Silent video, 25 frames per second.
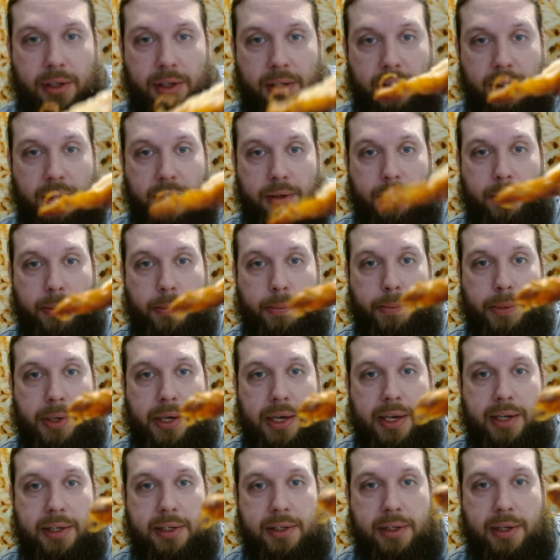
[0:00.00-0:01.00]
Here's a little
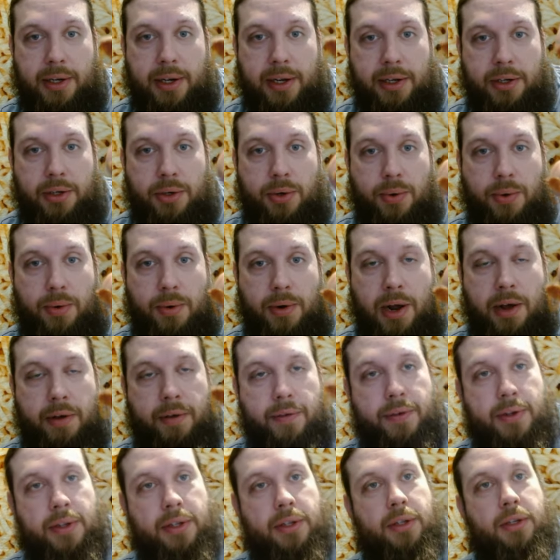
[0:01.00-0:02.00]
piece that I
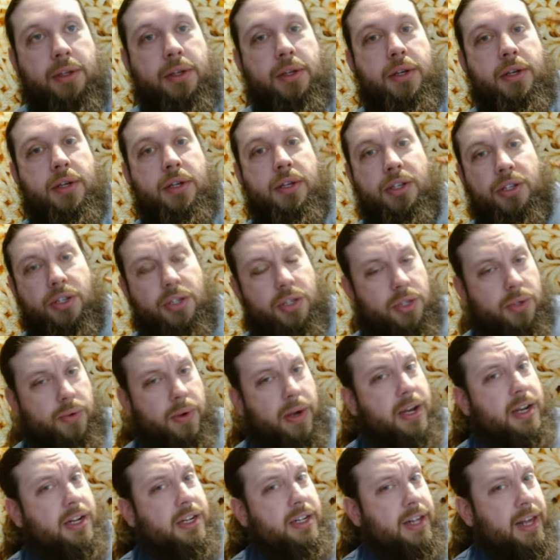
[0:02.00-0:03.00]
tore off it
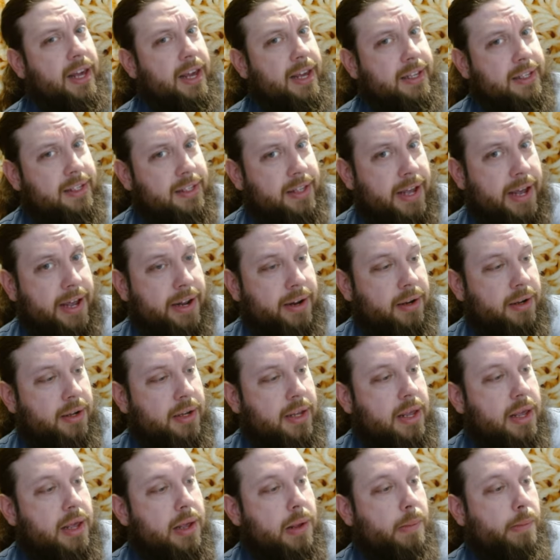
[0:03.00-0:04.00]
just so I can taste
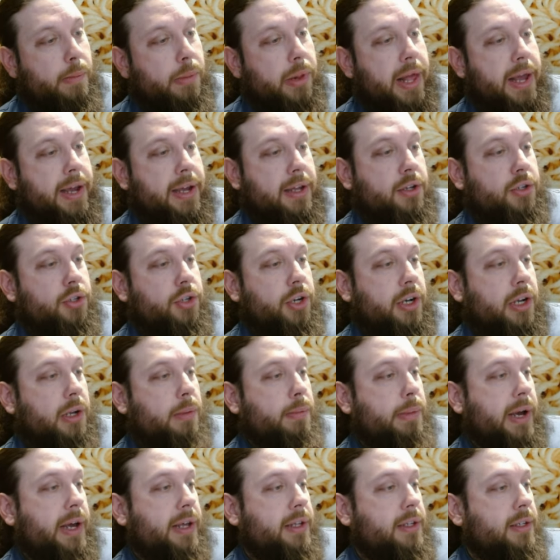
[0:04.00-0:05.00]
that blackened
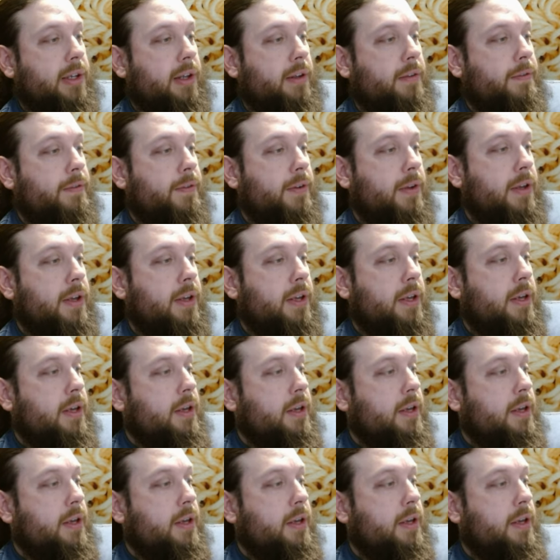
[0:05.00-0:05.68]
chicken by itself.